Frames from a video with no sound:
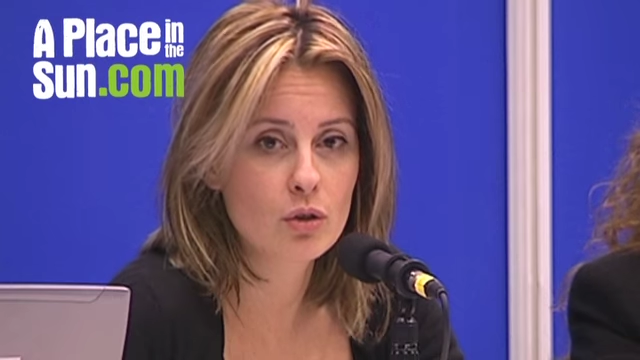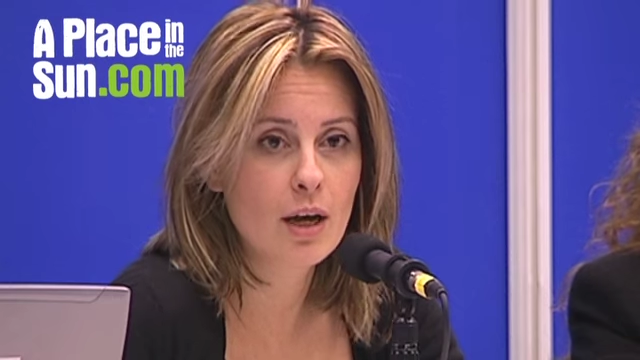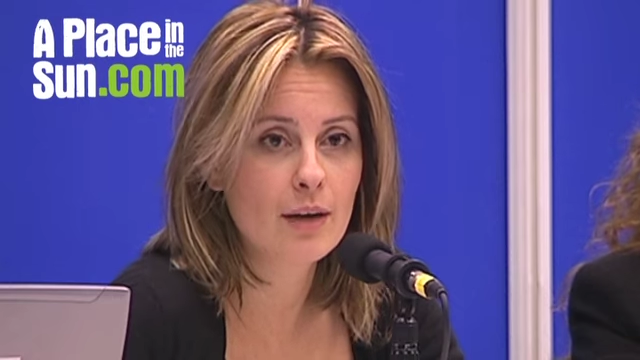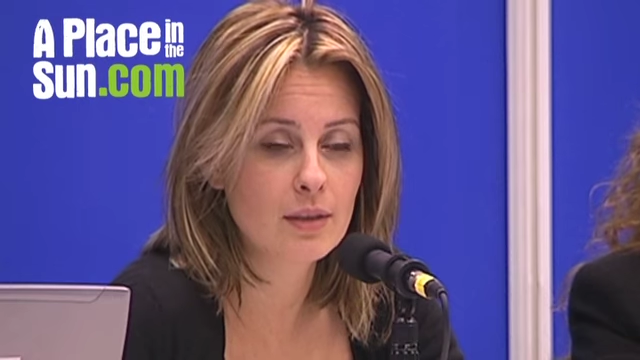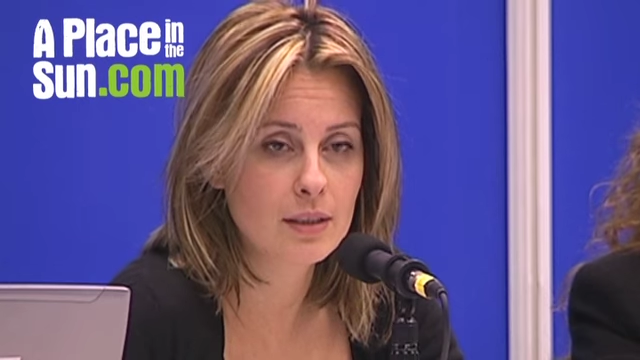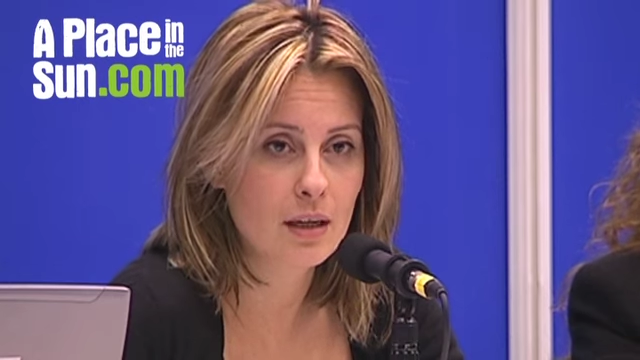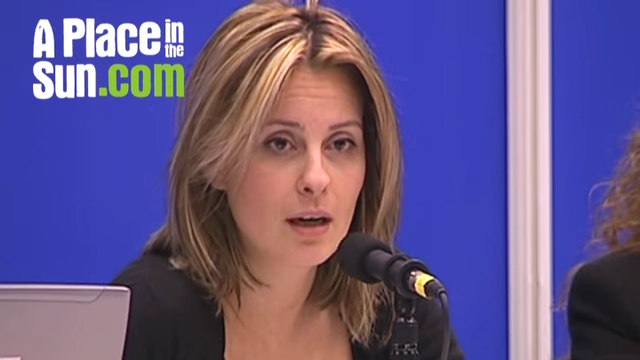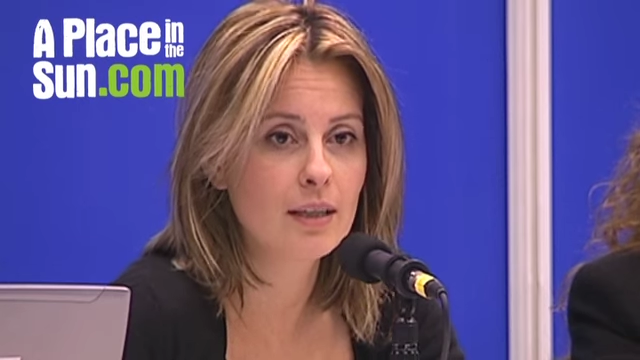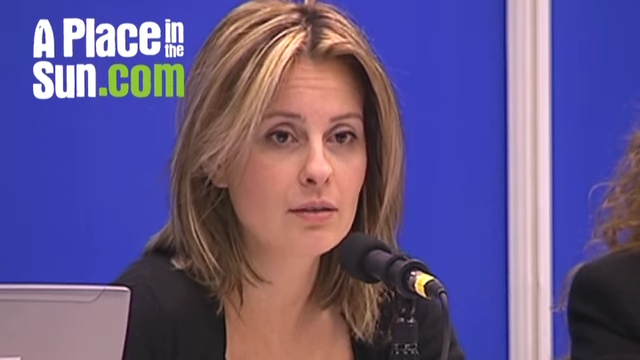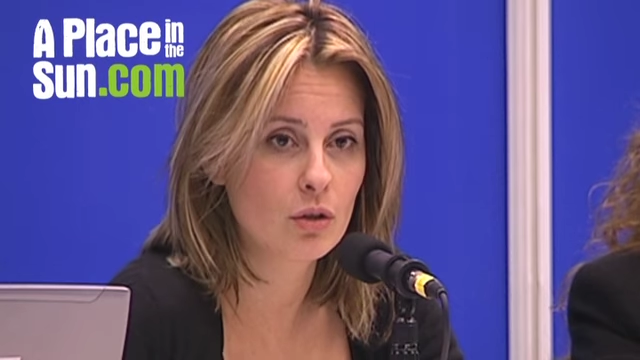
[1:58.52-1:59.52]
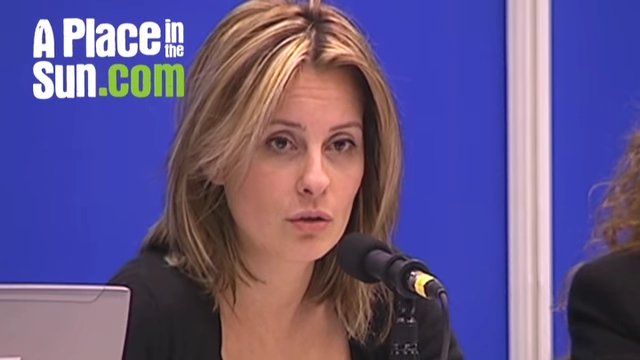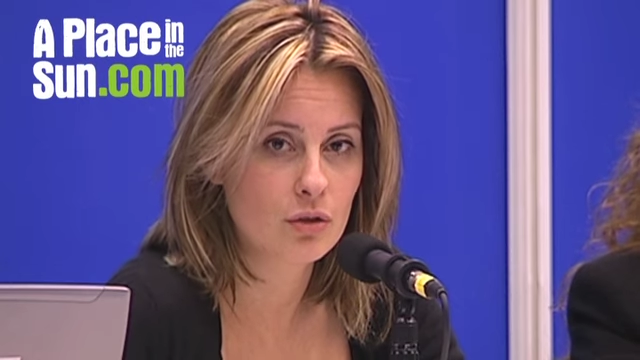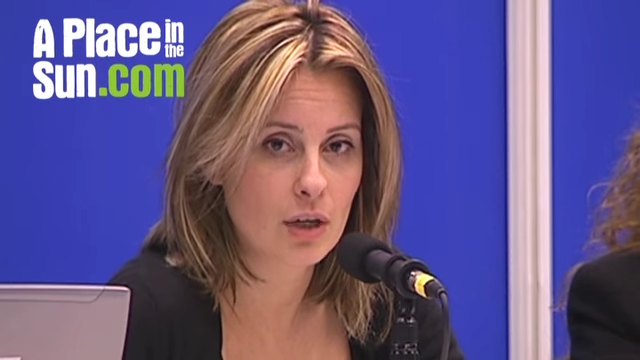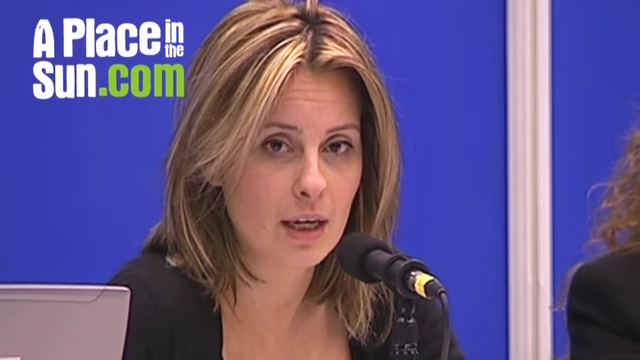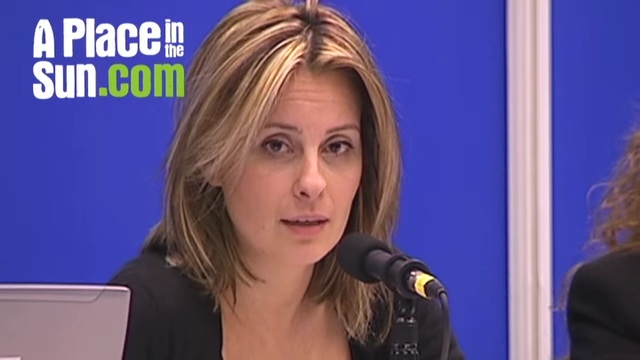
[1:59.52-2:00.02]
you have the signed
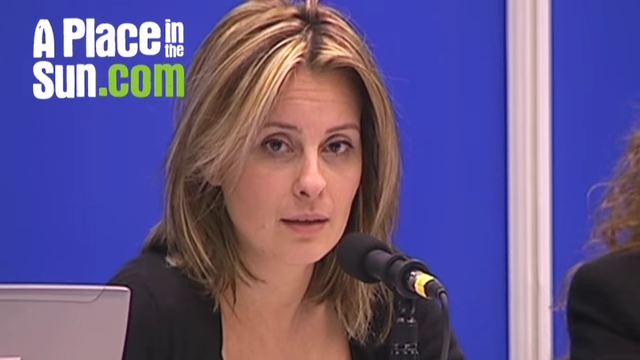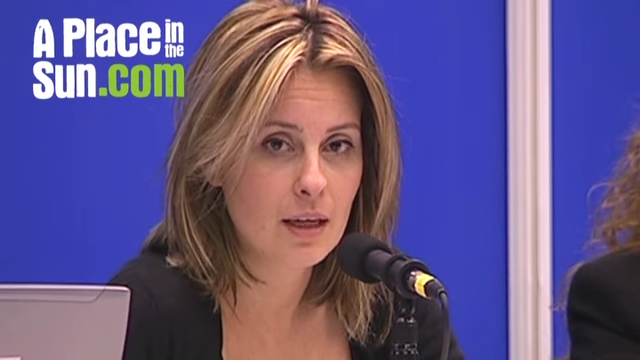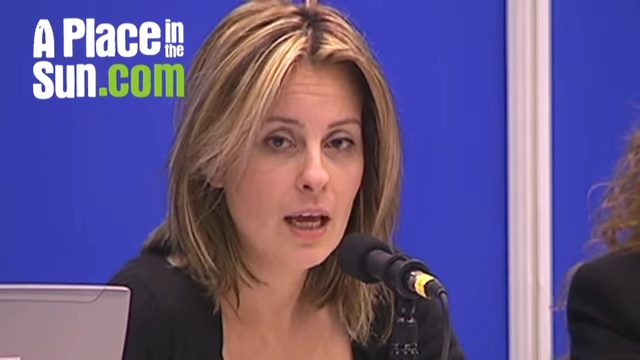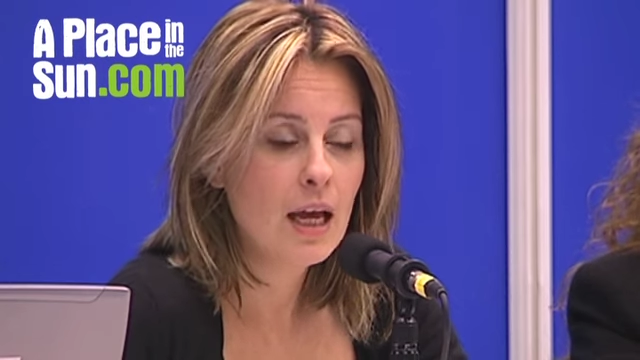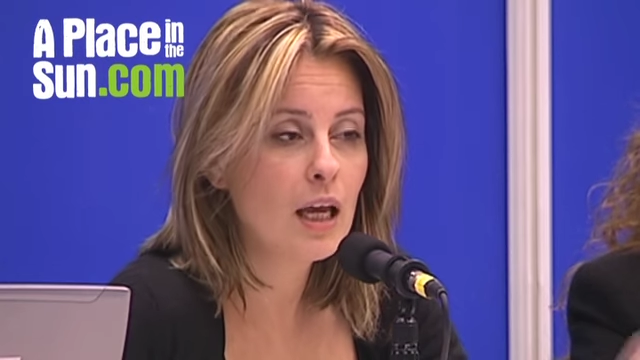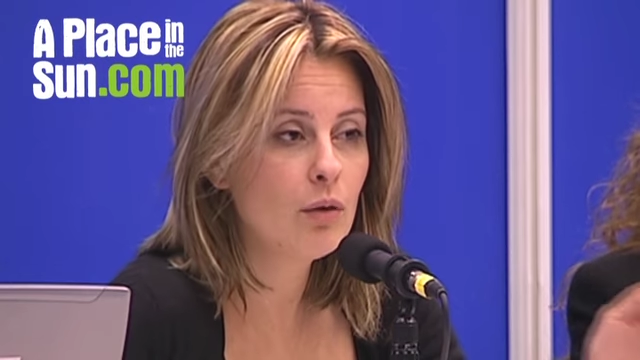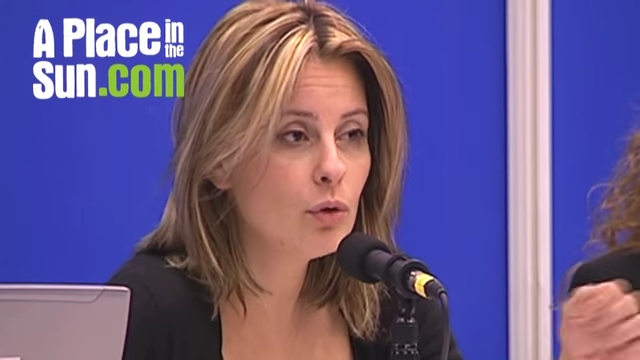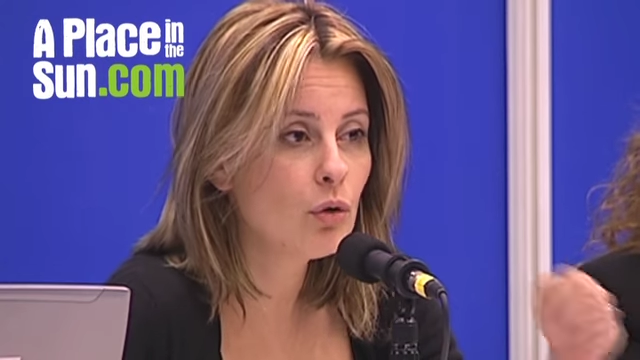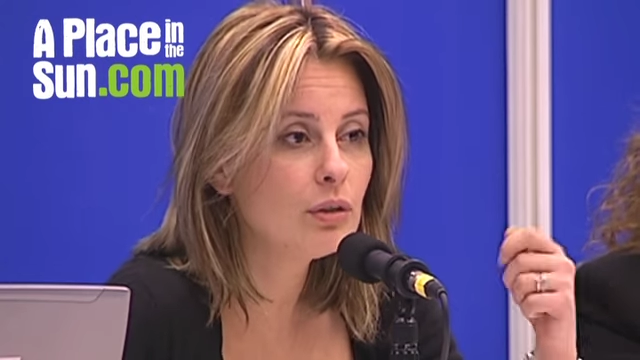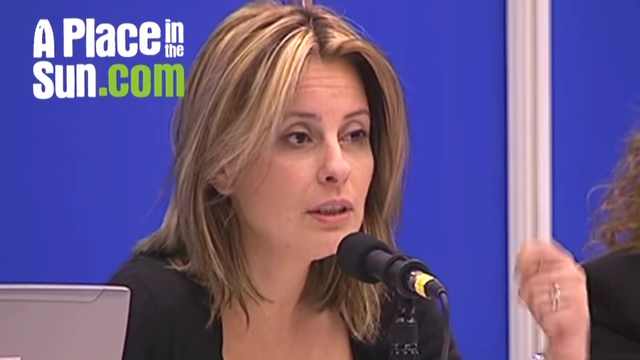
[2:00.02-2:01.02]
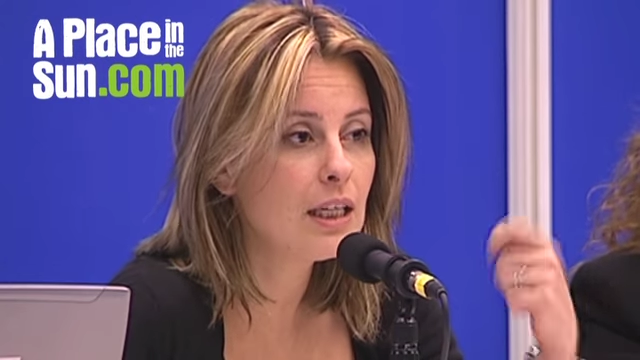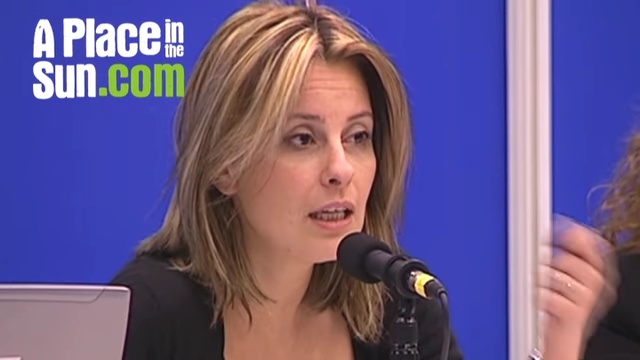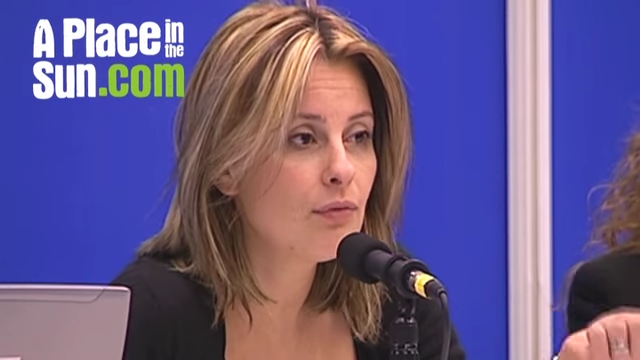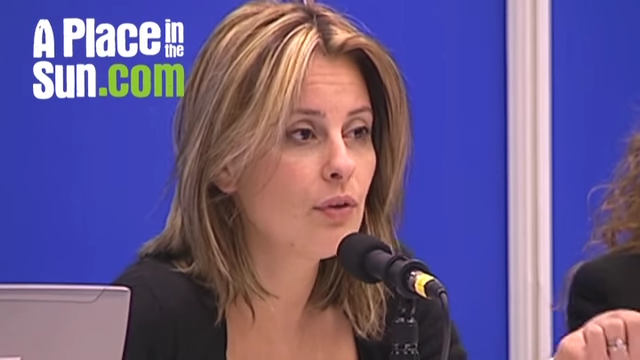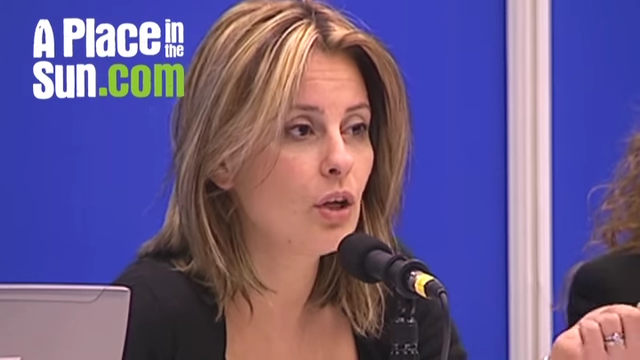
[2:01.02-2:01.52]
contract. It would only
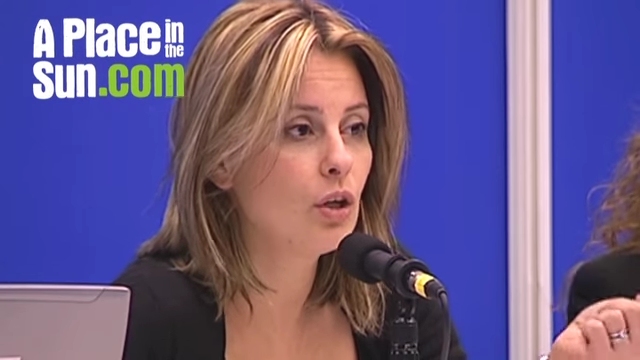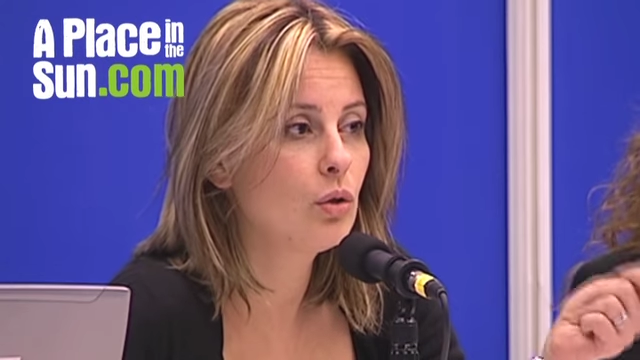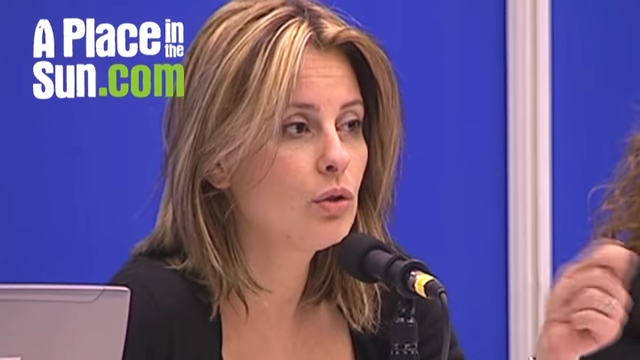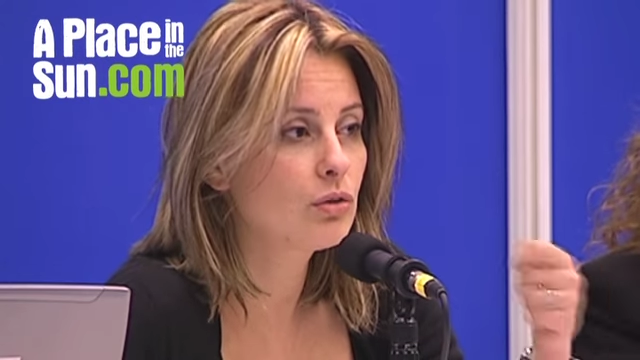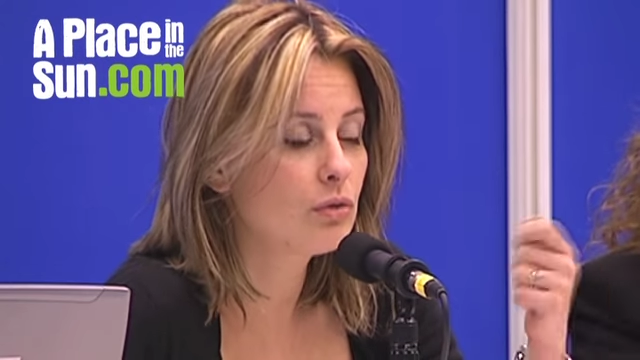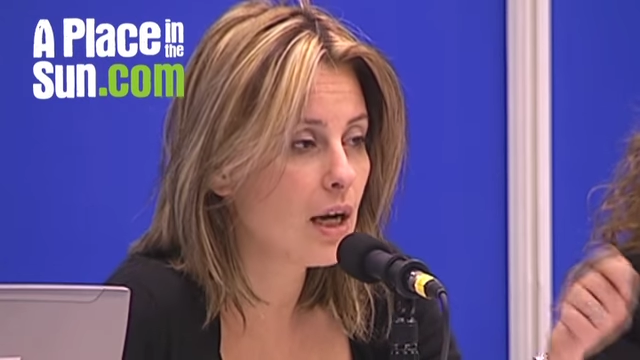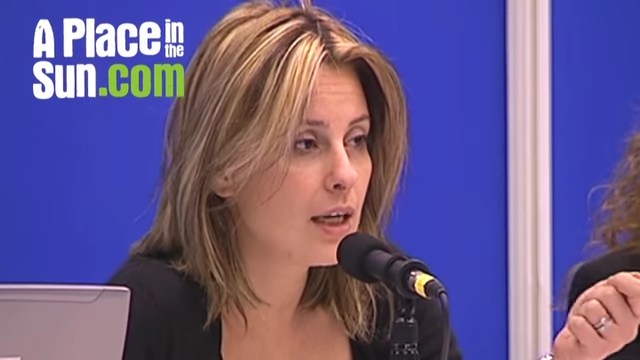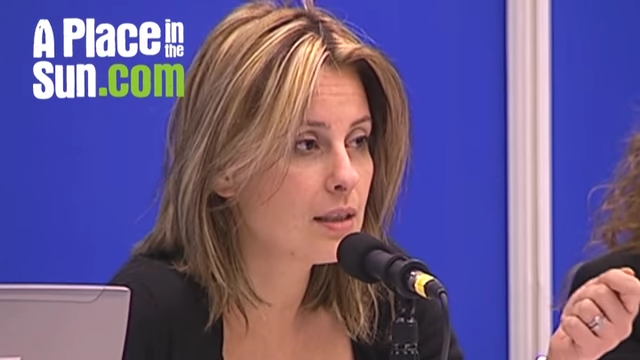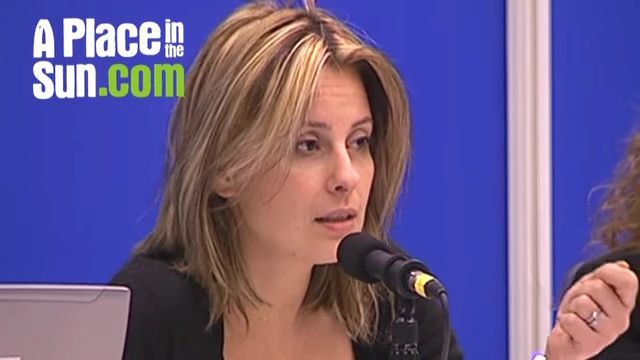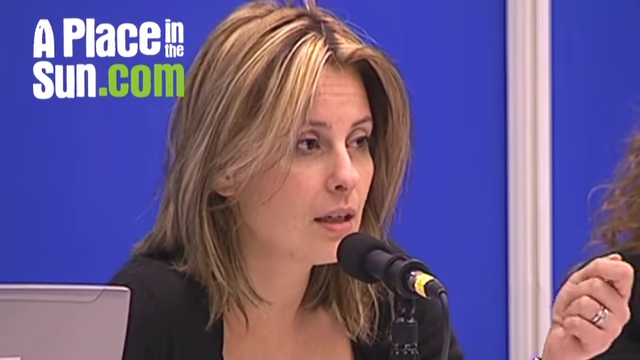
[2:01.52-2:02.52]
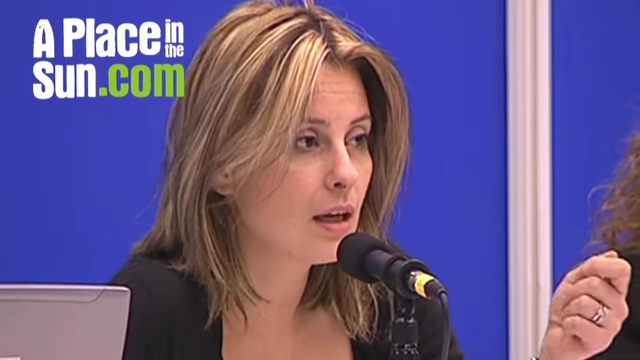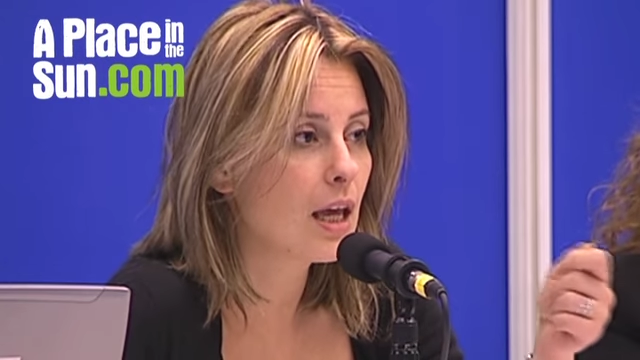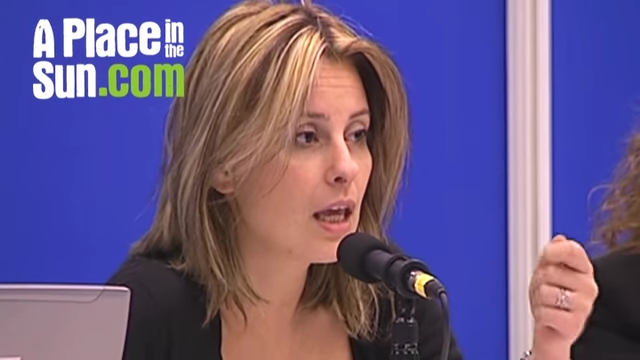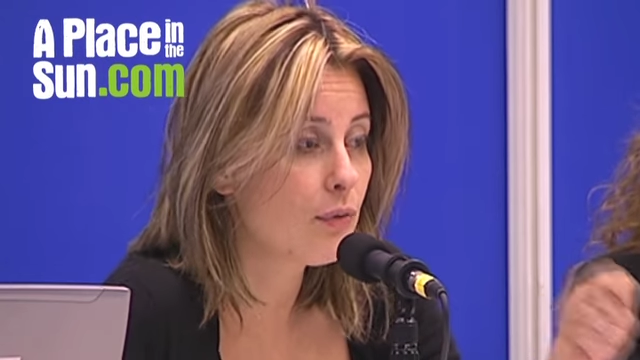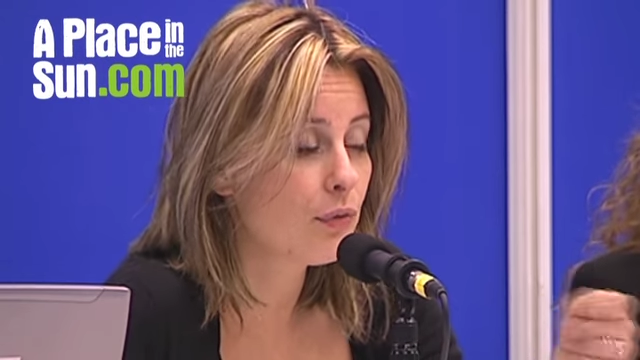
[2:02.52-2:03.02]
give you the right, if